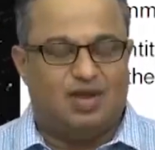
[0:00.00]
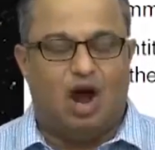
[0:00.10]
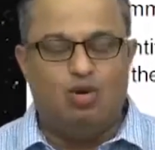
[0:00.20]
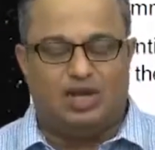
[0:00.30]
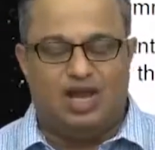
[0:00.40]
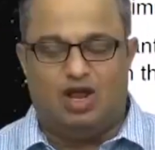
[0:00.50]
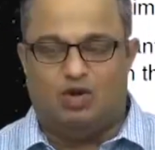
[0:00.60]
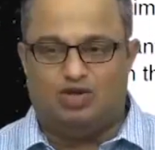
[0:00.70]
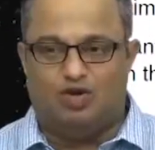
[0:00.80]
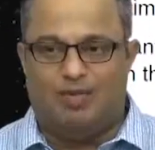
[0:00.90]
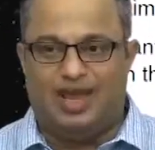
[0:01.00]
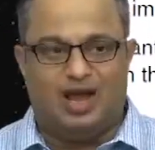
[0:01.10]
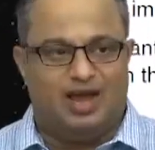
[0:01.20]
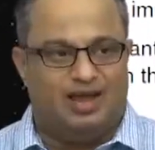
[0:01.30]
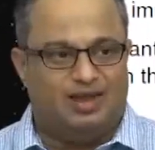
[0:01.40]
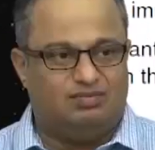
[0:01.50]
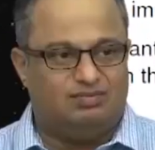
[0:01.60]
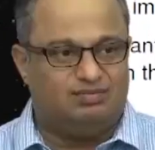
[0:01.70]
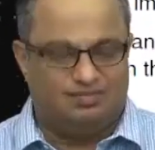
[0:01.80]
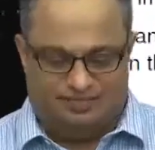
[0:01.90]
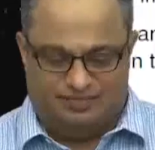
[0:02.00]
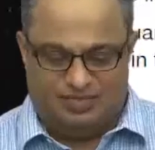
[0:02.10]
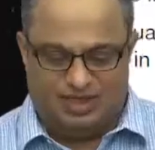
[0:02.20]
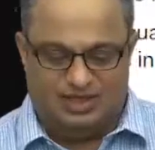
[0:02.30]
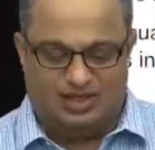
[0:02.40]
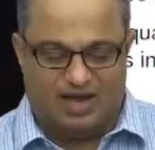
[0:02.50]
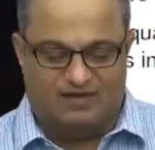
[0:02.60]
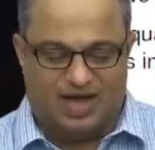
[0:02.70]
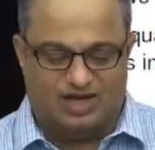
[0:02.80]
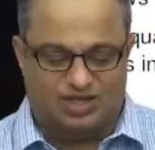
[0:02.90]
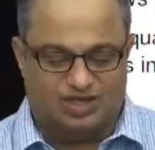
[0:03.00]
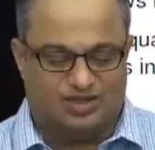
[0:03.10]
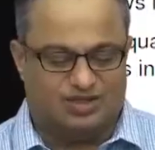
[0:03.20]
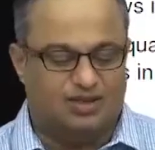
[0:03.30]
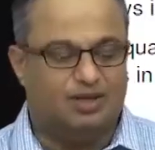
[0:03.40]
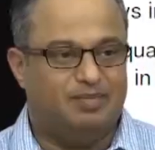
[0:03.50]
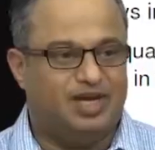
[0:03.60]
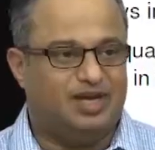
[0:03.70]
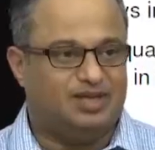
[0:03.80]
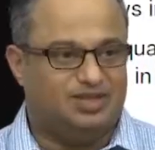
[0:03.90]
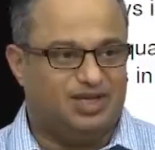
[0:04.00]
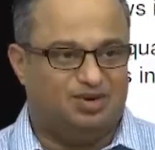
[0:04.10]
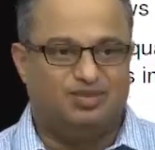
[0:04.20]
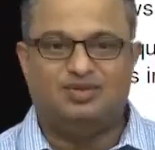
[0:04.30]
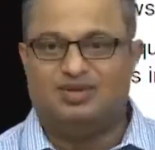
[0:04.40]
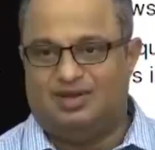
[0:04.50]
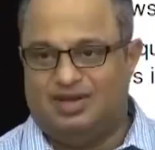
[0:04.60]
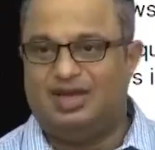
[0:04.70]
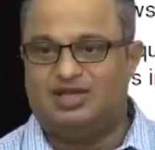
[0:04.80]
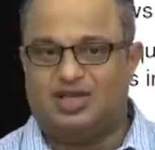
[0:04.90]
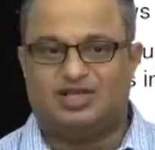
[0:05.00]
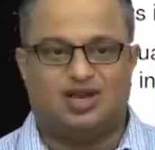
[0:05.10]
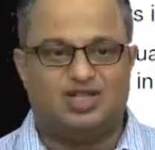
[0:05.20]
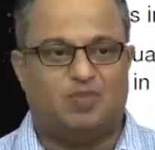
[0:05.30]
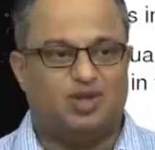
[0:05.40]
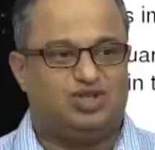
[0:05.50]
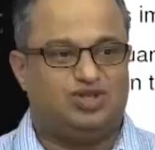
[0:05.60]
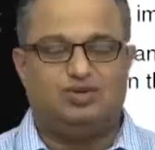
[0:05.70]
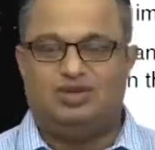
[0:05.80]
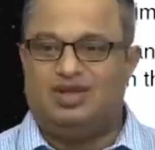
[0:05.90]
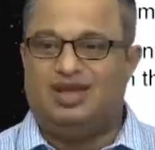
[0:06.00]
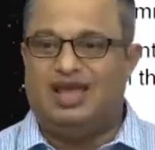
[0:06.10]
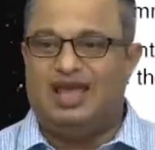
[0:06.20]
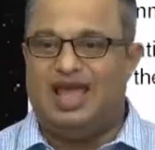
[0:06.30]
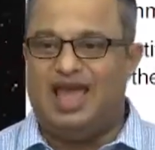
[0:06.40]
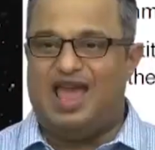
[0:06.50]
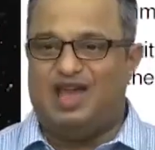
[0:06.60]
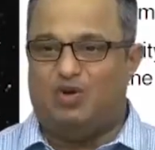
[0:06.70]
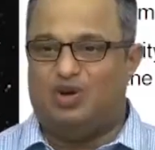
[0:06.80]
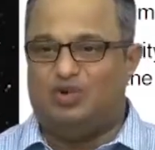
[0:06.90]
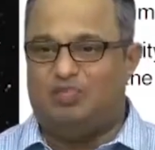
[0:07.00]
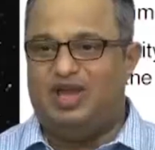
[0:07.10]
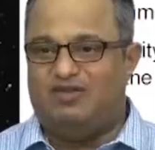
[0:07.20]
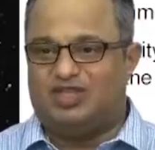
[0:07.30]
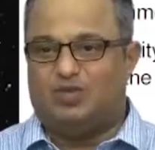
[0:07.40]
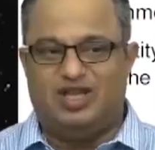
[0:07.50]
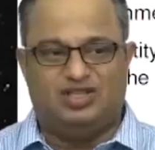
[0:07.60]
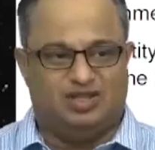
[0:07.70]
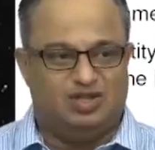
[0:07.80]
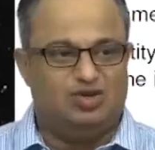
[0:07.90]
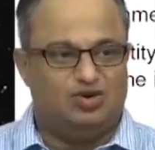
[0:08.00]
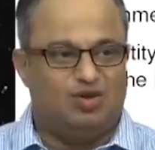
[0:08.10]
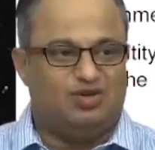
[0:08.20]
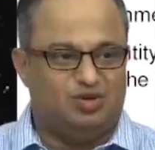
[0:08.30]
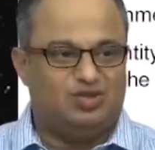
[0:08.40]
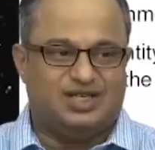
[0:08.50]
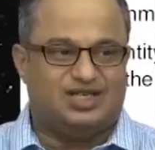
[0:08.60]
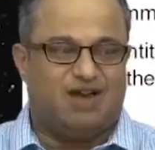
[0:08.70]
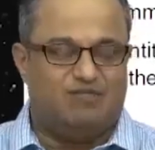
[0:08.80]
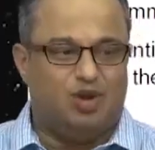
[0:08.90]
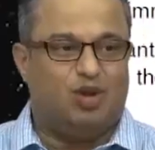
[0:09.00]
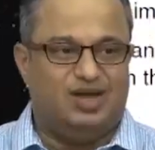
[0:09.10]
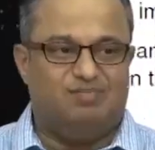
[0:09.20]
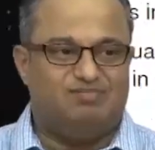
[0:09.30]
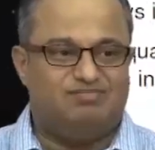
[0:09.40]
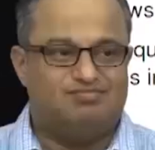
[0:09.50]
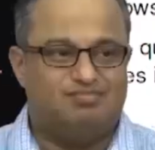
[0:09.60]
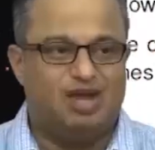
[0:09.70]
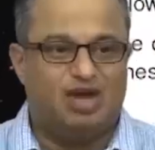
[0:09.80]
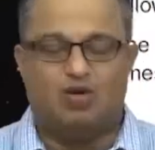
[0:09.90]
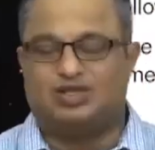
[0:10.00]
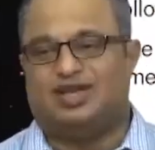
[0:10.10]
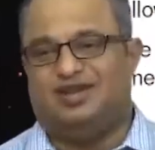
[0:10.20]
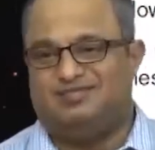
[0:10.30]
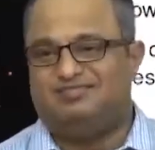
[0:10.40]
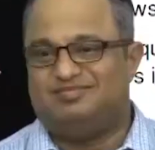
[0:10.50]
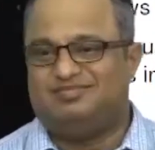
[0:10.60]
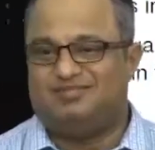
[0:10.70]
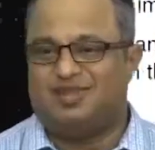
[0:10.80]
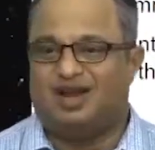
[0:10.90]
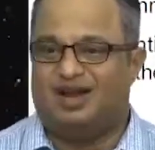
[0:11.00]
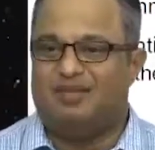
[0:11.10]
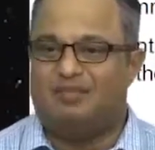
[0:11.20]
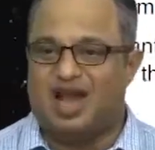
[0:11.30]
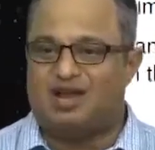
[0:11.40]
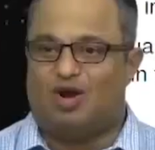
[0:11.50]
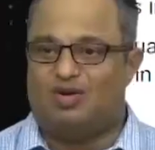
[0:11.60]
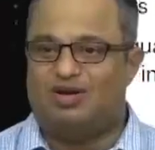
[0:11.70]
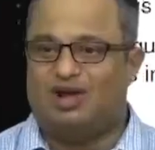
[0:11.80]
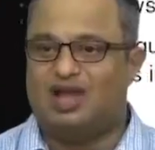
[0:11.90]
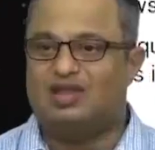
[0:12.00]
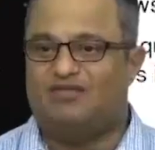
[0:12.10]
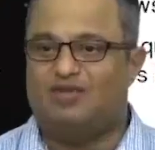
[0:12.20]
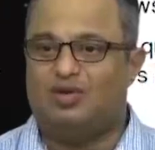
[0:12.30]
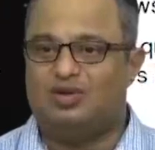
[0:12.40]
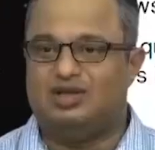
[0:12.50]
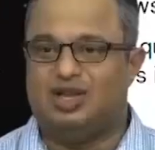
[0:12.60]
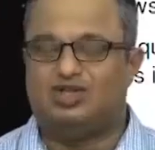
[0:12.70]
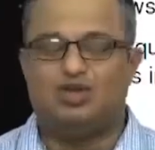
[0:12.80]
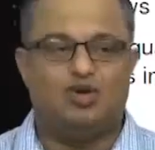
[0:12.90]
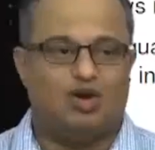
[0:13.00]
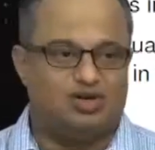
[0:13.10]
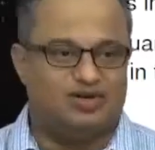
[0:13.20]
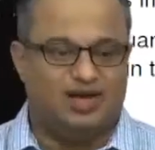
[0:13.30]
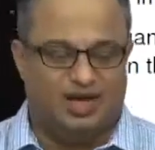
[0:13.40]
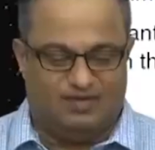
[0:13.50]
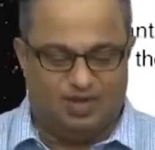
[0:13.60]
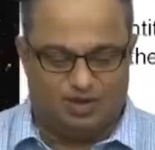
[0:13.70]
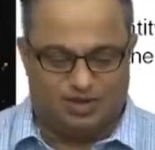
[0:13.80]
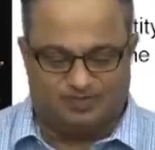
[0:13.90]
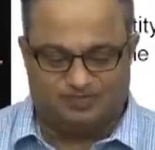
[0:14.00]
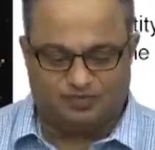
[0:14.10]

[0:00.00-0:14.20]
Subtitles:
out equal to omega in, this guy vanishes, beta is 0. It just corresponds to A equal to B, which means you just have purely Minkowski background, and therefore there is no non-trivial evolution.